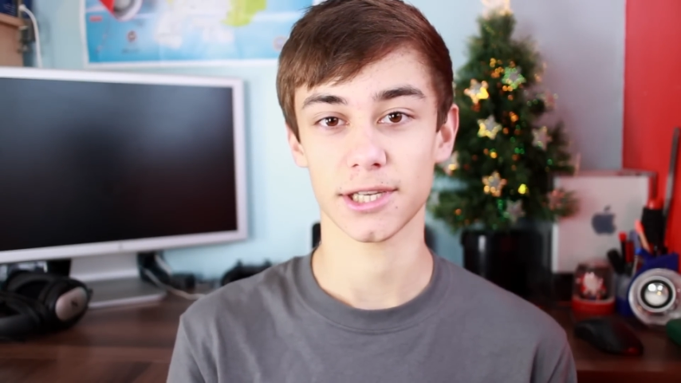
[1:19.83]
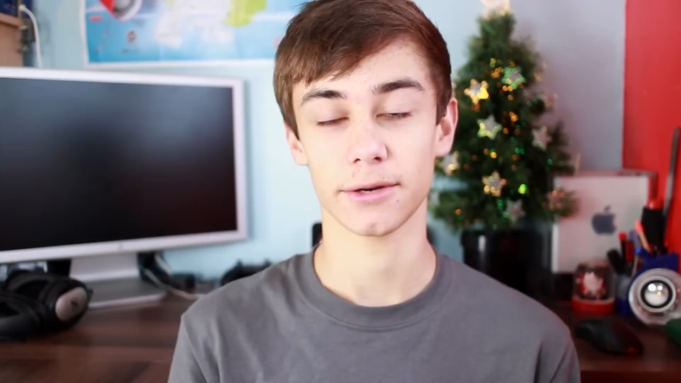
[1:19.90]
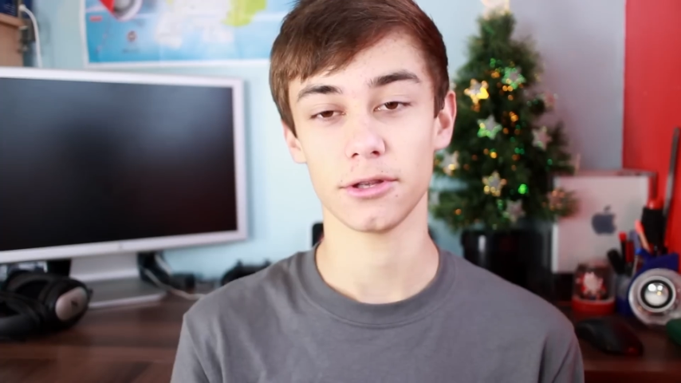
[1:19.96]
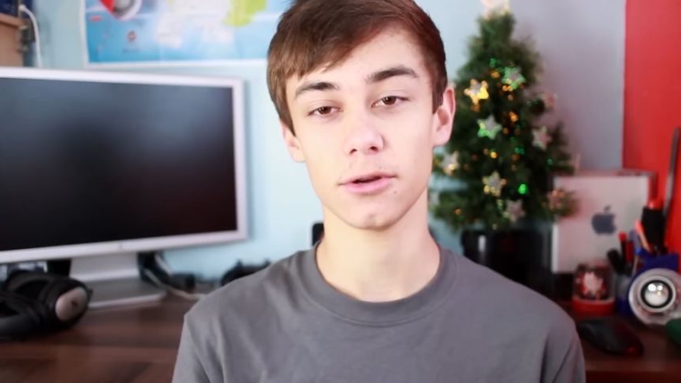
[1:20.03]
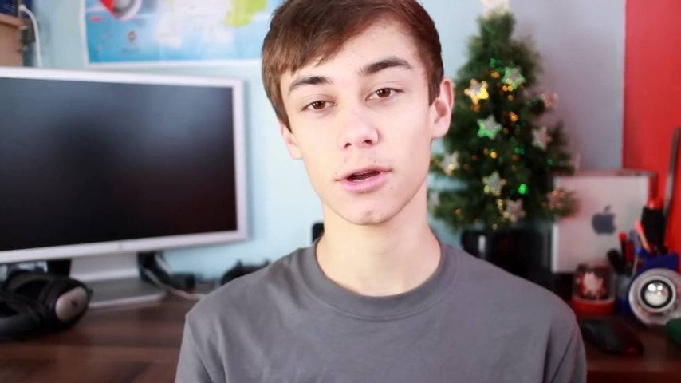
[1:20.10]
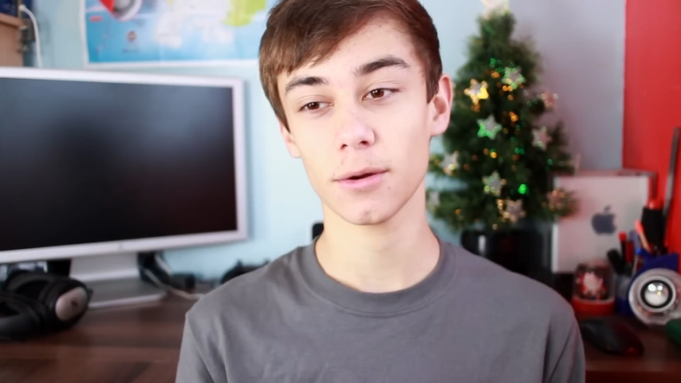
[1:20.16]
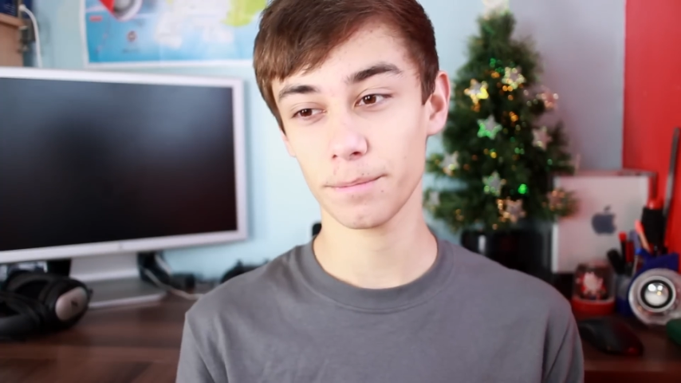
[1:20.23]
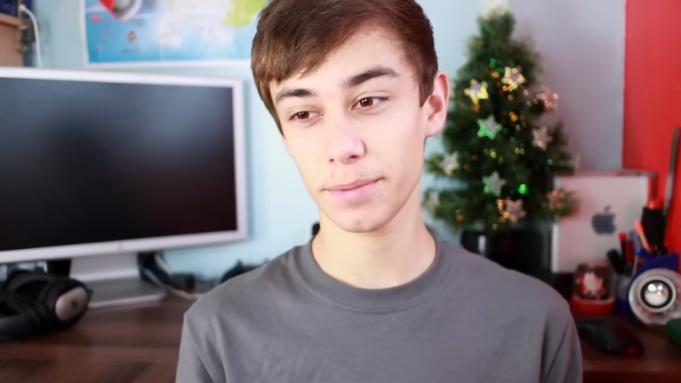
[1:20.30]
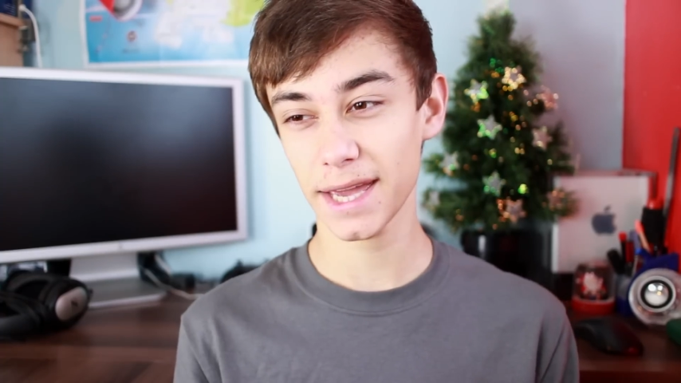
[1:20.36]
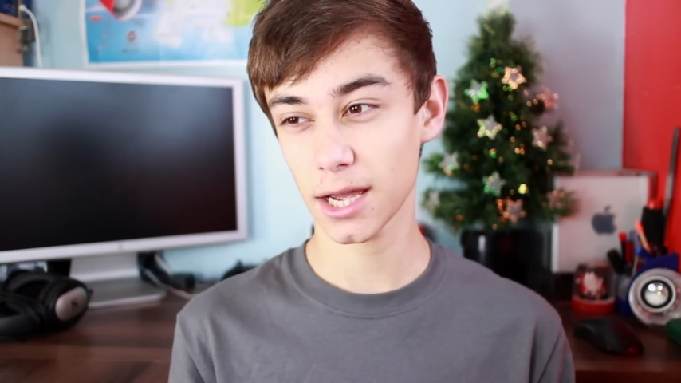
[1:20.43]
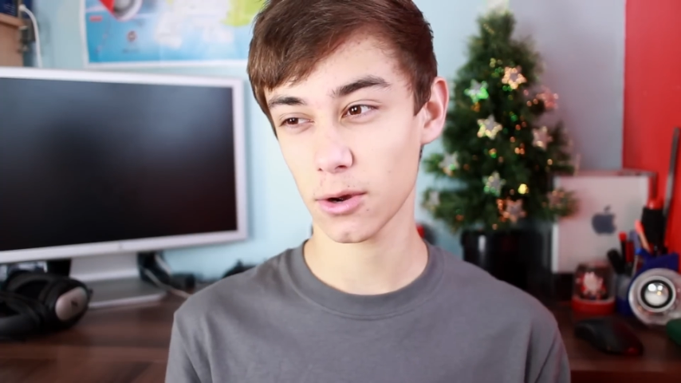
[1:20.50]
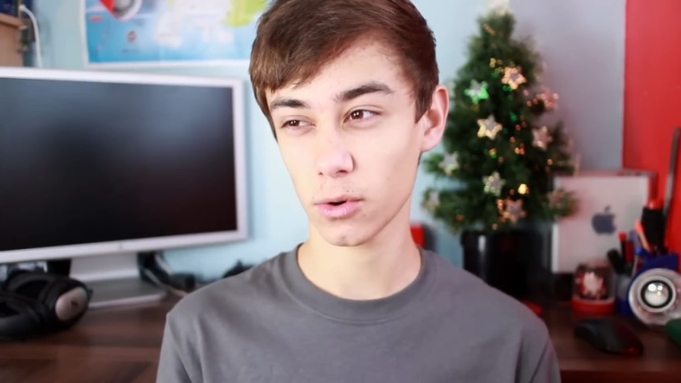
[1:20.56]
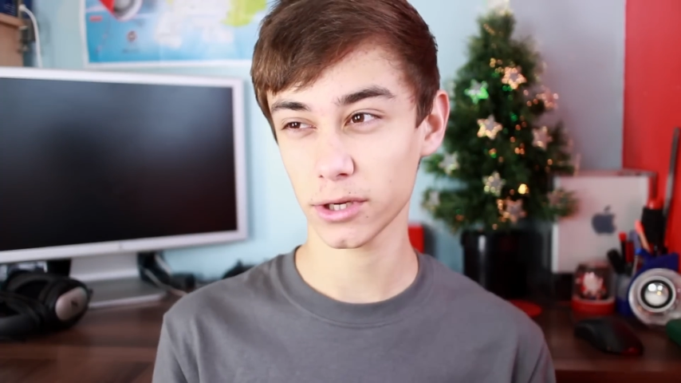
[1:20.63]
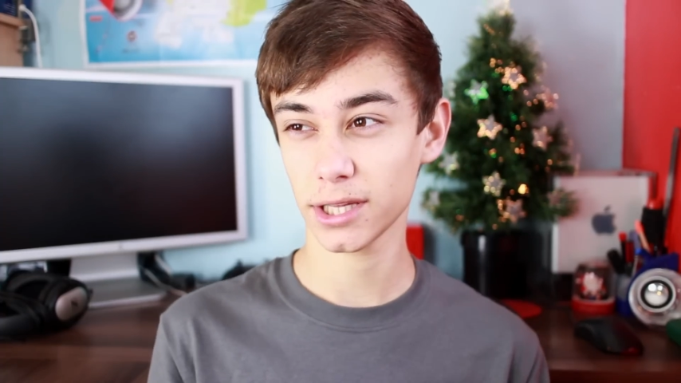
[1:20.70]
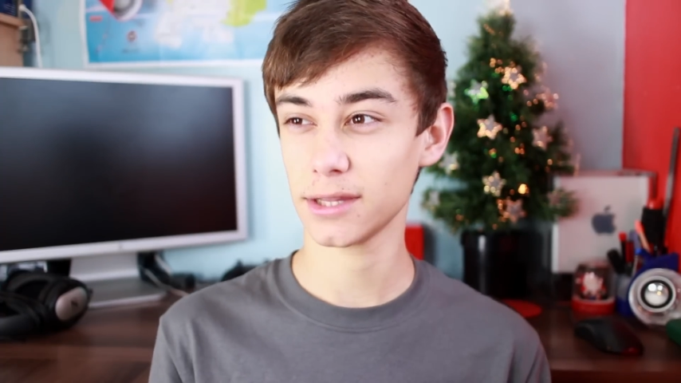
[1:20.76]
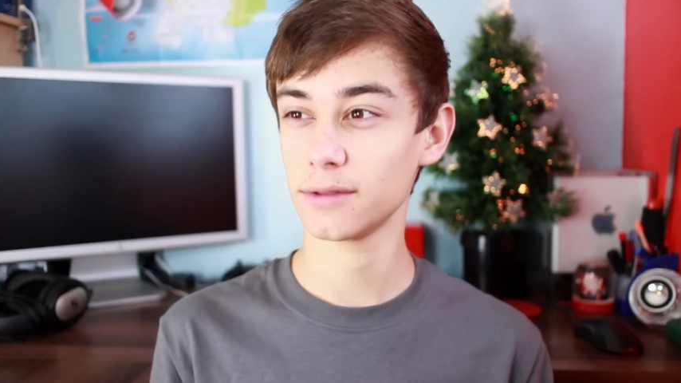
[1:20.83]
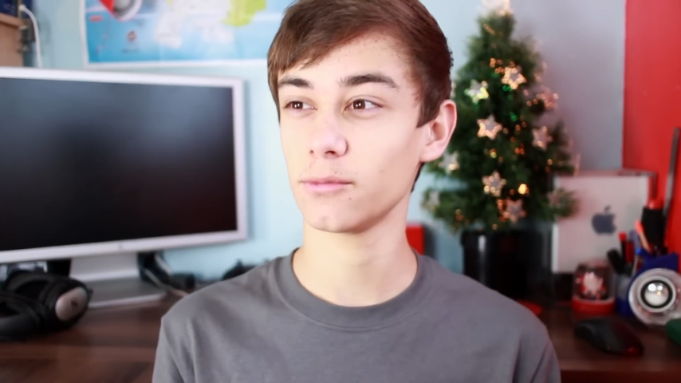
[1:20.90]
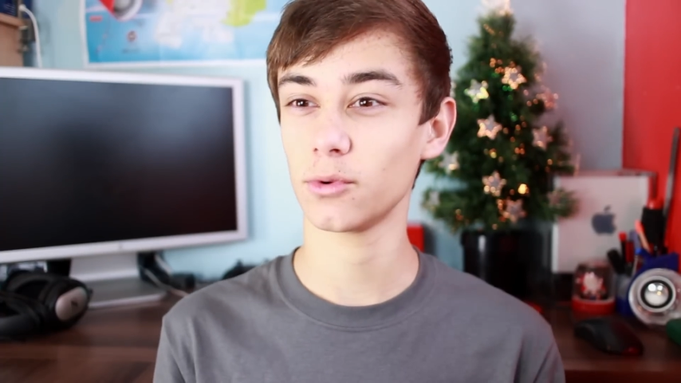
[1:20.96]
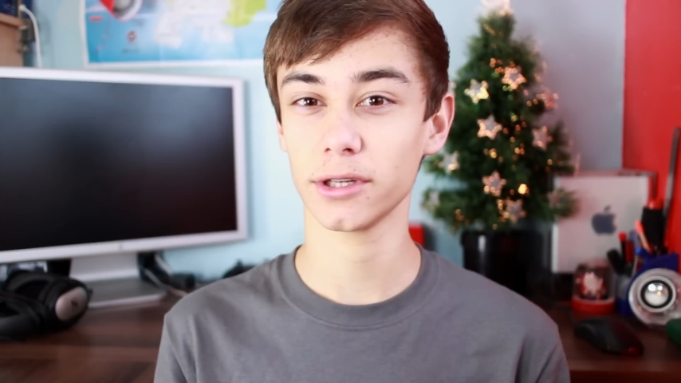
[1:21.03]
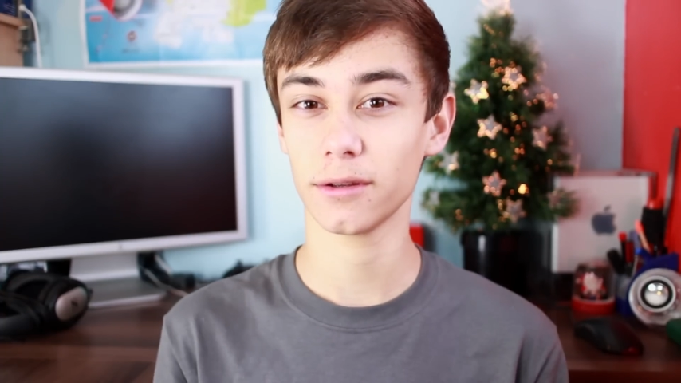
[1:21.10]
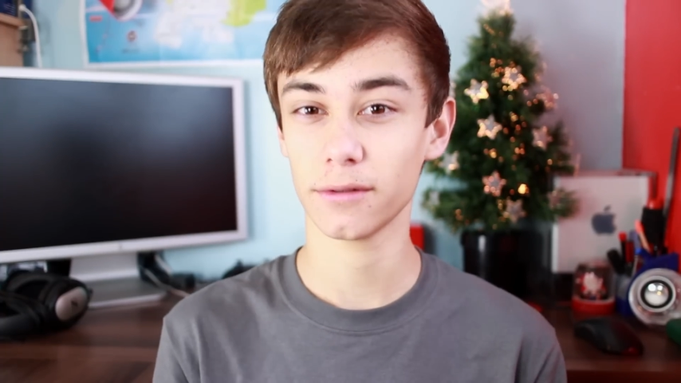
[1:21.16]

Now you can pick one of one